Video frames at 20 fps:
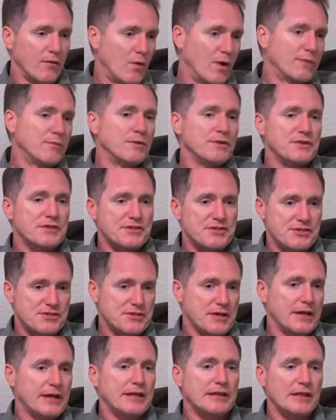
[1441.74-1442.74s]
the one with the
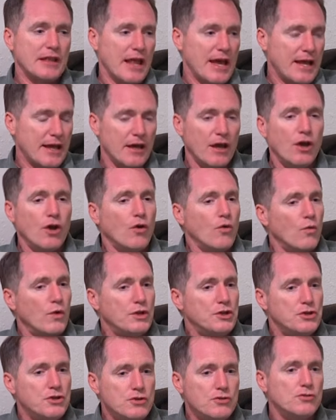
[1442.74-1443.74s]
stunted leg.
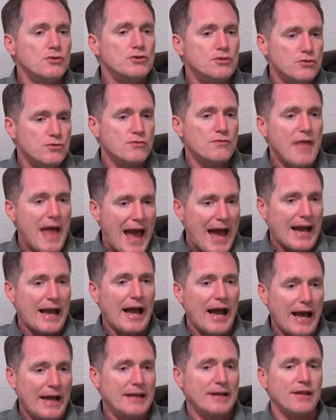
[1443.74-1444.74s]
When you do that
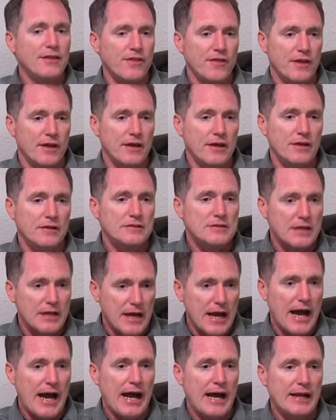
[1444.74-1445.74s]
kind of thing to
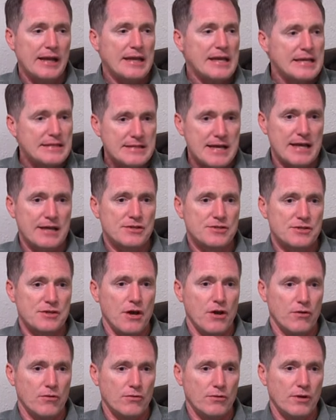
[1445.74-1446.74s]
God, He takes
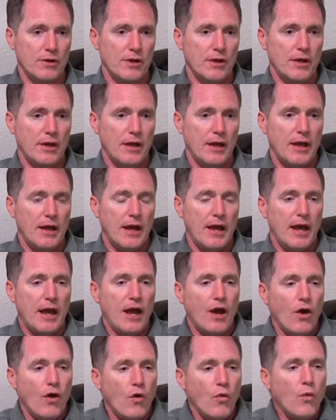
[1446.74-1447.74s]
note.
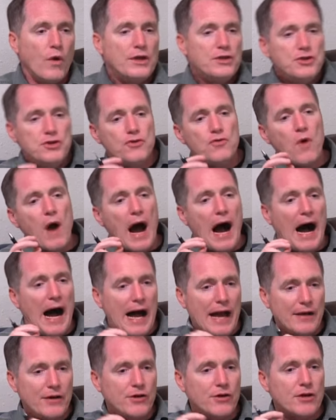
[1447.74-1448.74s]
When you
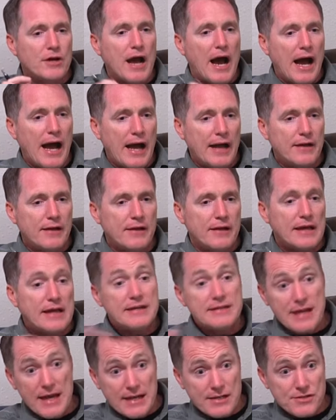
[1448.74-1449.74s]
honor God, He
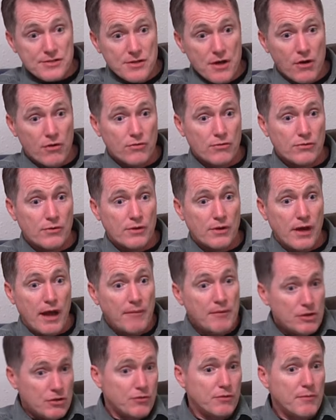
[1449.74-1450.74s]
takes note. I
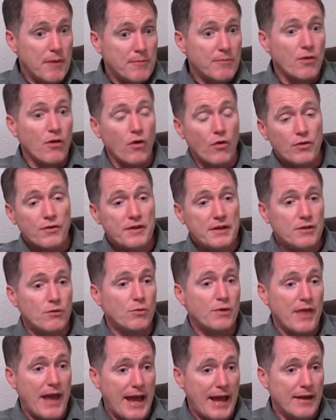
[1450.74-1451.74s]
mean, you remember the whole deal
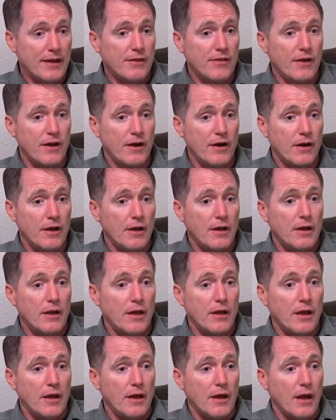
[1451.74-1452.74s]
with Hannah there?
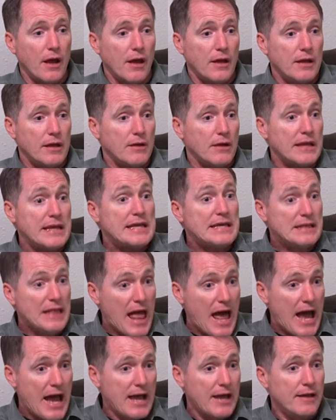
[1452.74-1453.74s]

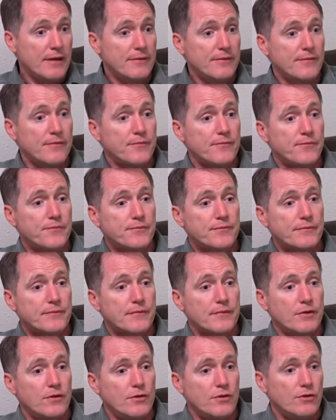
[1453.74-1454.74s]
Eli,
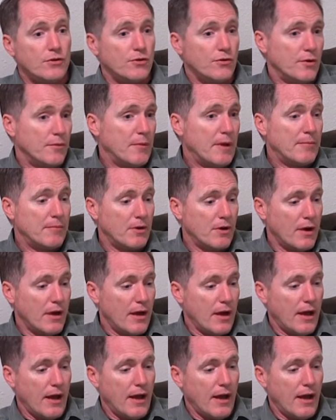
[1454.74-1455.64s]
you remember,